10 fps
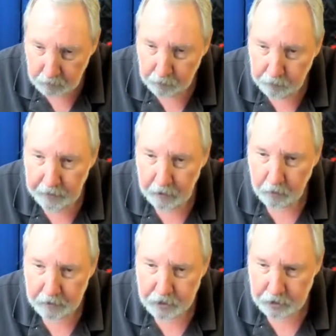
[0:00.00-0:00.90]
reading
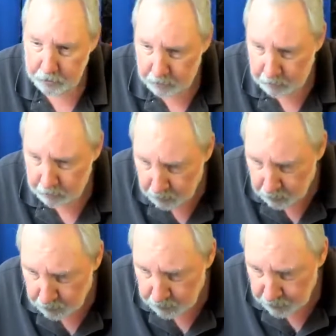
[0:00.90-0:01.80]

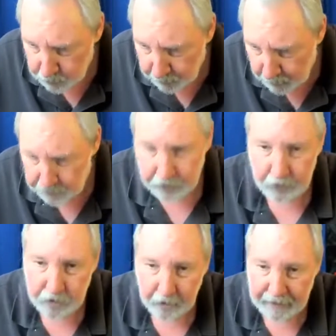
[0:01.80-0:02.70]
questions as we get
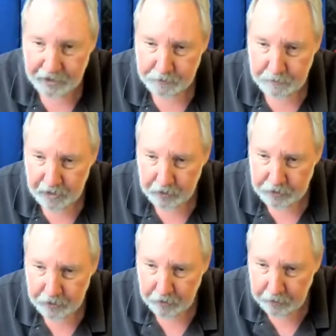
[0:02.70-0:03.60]
to the last minute or
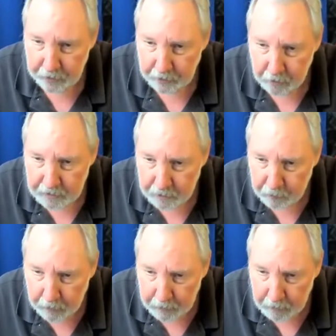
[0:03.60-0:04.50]
so here. Tell you
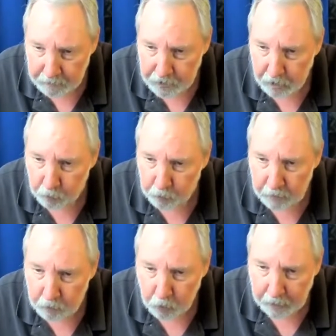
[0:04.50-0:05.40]
what, I'm just going to read
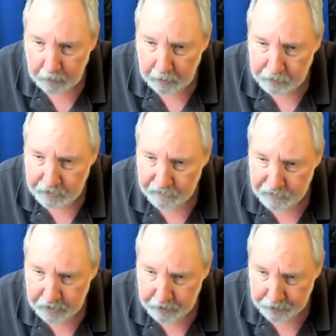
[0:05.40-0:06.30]
real quickly and see if
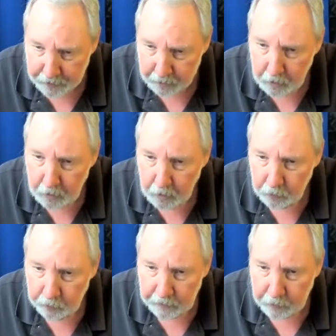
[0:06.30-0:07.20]
there's anything
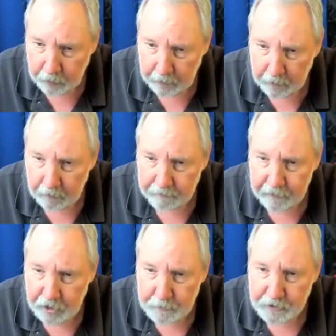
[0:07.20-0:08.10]
really critical.
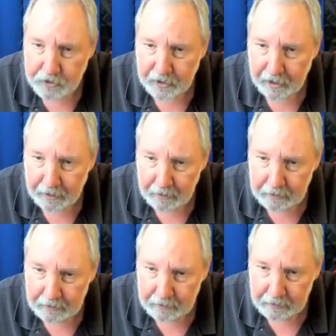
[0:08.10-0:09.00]
Feed's been
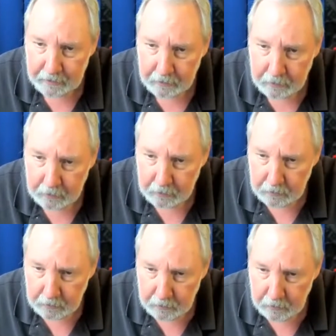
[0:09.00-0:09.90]
solid.
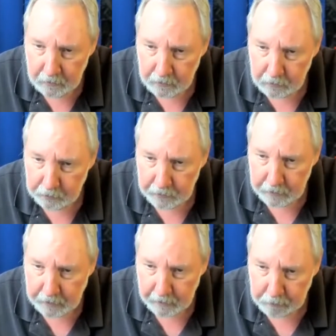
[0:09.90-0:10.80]
Oh,
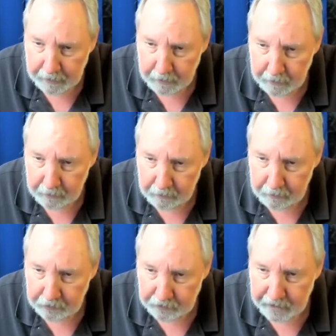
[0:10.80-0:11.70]
it Kate
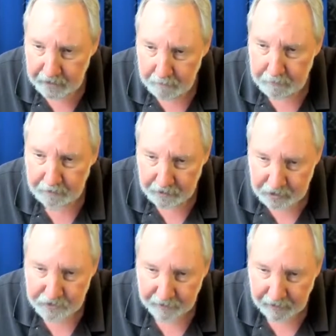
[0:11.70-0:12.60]
Brown, same unless
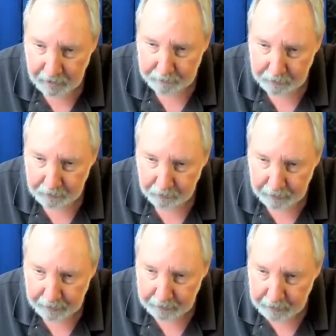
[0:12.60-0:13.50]
it's fiber.
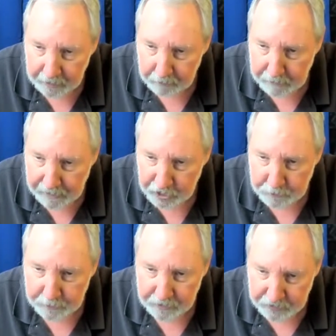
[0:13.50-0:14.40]
Right. Heat
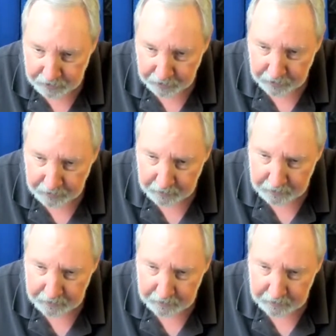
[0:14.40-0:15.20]
management is an art.